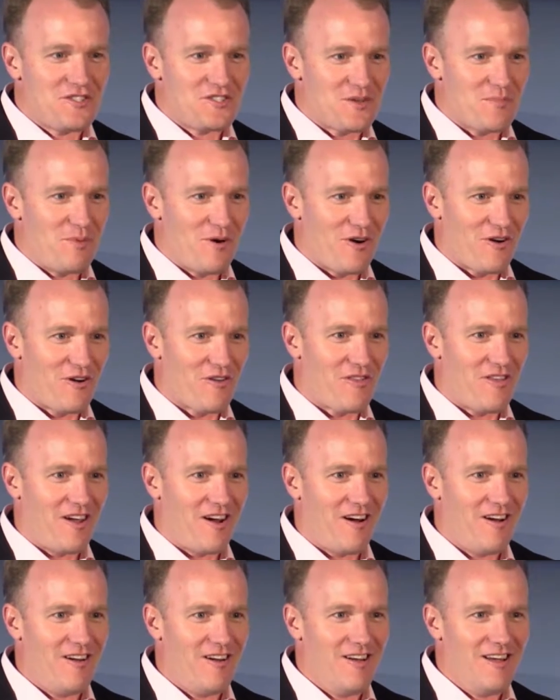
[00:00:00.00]
She's a partner
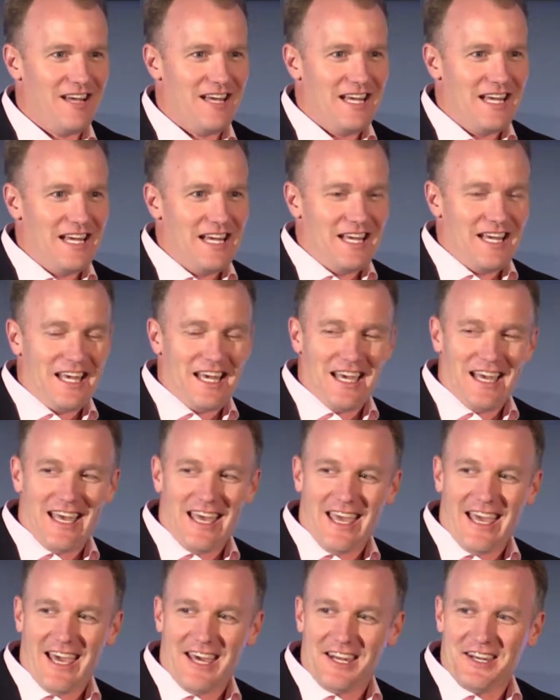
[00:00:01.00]
there,
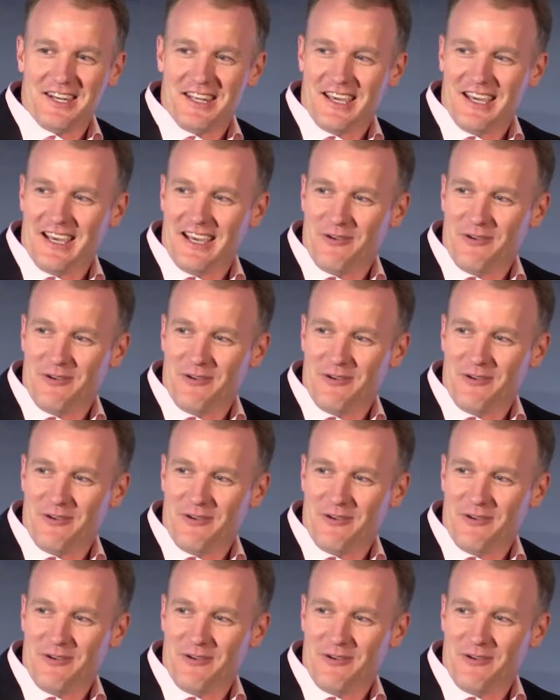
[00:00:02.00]
and